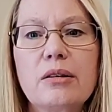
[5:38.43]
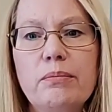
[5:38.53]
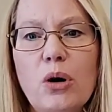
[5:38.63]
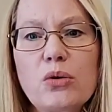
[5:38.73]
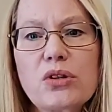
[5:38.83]

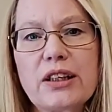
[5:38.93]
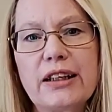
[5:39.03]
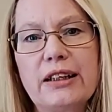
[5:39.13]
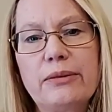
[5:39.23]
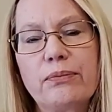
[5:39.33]

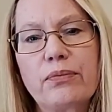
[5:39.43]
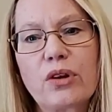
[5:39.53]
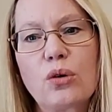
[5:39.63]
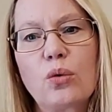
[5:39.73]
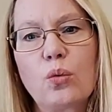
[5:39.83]
Mostly,
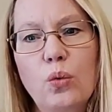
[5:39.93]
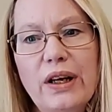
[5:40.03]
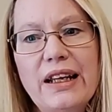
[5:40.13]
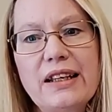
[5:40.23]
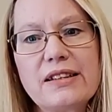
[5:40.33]

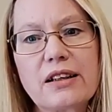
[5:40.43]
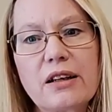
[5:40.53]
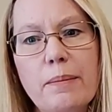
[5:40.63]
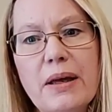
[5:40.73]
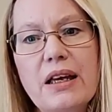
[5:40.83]
we need to
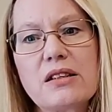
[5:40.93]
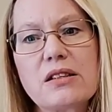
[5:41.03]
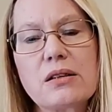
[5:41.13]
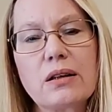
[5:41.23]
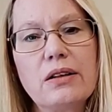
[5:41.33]
commit
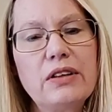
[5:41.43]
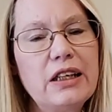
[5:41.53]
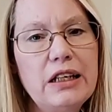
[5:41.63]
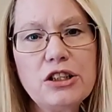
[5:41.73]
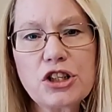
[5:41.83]
to living
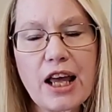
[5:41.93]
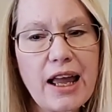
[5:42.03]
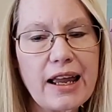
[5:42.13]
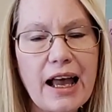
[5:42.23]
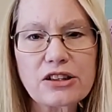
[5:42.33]
each
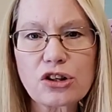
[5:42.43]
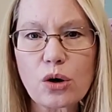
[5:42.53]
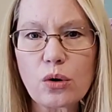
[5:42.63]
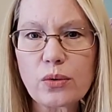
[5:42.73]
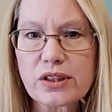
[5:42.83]
day as
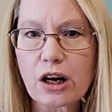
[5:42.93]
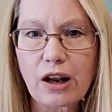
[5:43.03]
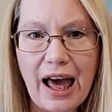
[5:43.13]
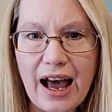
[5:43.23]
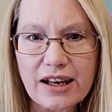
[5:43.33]
though it was our
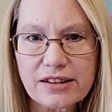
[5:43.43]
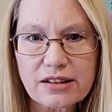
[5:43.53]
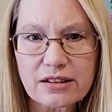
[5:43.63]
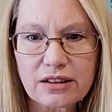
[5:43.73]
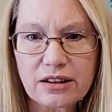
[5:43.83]

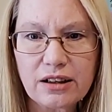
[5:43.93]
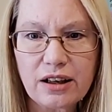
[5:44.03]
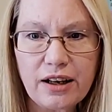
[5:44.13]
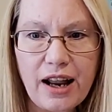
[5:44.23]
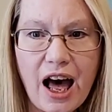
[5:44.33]
last,
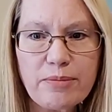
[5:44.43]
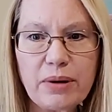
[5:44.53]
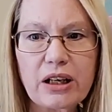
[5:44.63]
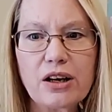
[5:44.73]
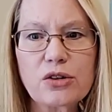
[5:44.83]
not
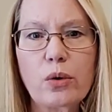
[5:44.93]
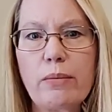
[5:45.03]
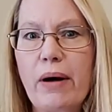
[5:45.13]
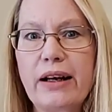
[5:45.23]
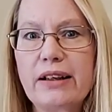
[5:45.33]
because we
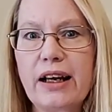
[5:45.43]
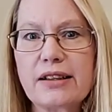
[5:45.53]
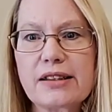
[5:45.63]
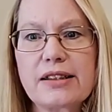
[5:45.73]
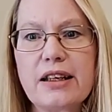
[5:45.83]
might
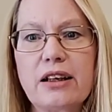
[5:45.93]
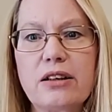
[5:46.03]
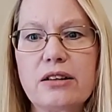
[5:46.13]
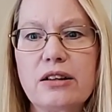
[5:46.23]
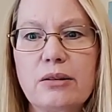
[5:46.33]
get sick
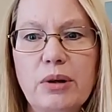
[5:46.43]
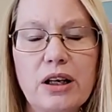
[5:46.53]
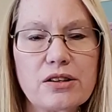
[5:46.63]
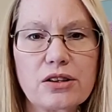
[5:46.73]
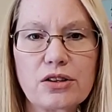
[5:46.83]

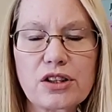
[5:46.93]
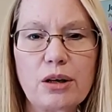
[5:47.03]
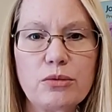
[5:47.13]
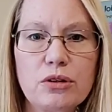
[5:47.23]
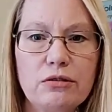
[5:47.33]
because there's
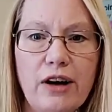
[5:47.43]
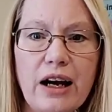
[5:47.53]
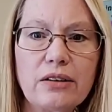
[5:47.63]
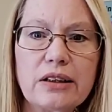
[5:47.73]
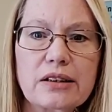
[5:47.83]
some new
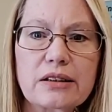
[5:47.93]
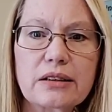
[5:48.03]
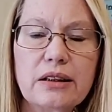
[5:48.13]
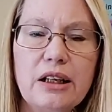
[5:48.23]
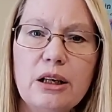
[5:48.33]
virus,
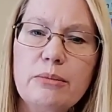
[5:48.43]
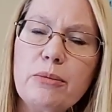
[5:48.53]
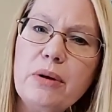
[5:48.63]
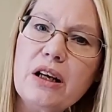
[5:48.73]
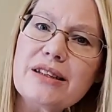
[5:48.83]

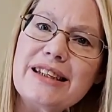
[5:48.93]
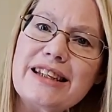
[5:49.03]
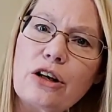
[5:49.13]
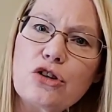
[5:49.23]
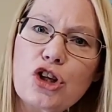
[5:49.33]
but because it's
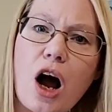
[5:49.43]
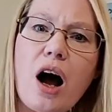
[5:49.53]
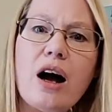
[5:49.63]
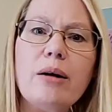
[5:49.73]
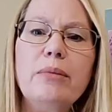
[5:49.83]
our
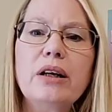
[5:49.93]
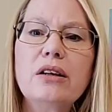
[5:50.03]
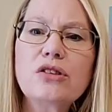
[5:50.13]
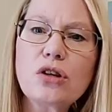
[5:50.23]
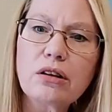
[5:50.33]
job
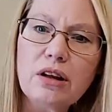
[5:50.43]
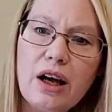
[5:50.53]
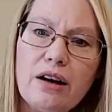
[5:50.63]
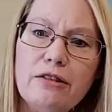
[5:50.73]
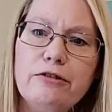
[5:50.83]
to
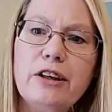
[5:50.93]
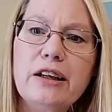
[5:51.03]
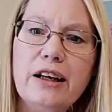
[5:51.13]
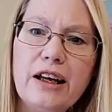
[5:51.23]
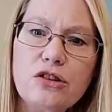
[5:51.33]
love
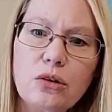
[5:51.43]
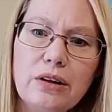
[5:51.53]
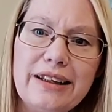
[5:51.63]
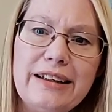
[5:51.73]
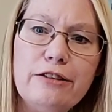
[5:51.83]
and to
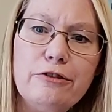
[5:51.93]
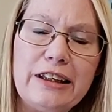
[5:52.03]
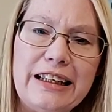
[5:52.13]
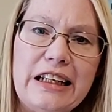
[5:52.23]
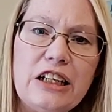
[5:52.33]
live
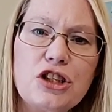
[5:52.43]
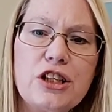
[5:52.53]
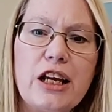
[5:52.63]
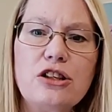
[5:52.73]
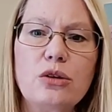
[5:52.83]
each
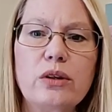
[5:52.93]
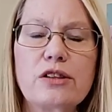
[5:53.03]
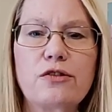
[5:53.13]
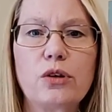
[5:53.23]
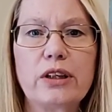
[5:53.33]
day to
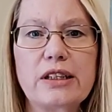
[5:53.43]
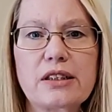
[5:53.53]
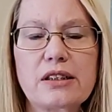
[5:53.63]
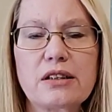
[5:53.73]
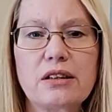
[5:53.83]
its
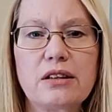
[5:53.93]
fullest,